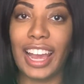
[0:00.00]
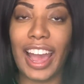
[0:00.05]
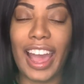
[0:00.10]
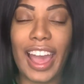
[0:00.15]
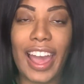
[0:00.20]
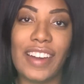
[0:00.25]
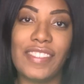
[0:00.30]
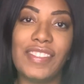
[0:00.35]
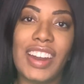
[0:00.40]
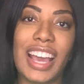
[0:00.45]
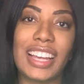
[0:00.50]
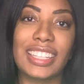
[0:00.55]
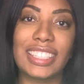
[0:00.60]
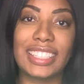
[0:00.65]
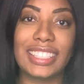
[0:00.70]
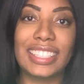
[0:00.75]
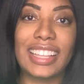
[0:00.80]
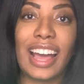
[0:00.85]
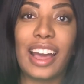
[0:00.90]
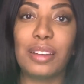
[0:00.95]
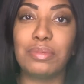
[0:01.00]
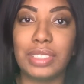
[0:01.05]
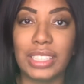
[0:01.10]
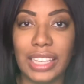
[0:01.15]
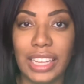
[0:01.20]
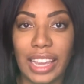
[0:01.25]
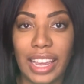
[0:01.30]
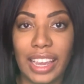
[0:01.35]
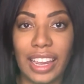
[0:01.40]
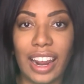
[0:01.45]
I have not stopped
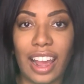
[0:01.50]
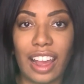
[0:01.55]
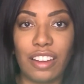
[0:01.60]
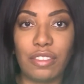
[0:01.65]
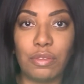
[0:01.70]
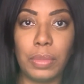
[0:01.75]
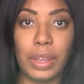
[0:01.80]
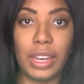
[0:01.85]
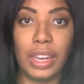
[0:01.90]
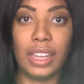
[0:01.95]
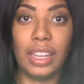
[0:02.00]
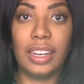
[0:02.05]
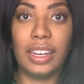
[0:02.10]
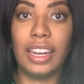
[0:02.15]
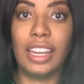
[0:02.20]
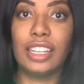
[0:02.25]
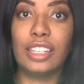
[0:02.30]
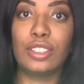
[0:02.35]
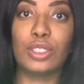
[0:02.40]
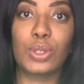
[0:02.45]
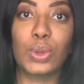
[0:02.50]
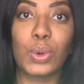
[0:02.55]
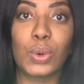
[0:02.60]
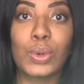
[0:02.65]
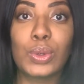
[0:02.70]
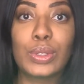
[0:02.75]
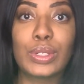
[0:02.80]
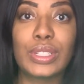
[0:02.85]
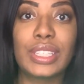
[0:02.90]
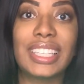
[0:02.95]
yet. I've been in
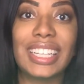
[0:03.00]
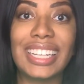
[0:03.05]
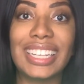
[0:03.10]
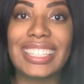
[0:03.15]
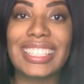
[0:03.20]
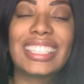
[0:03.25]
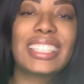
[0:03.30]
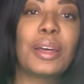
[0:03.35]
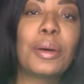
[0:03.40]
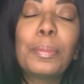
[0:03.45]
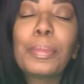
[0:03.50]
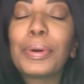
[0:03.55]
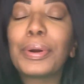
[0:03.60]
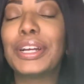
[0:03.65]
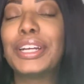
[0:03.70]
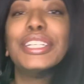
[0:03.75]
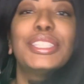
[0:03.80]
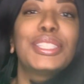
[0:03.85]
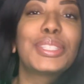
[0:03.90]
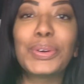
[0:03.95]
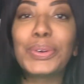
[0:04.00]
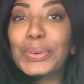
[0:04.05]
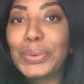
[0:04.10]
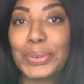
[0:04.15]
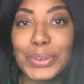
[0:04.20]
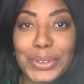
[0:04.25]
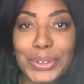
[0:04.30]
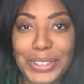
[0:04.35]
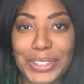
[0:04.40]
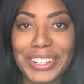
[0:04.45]
school since
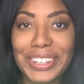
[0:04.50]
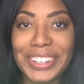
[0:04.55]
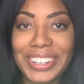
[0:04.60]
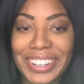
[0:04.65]
preschool.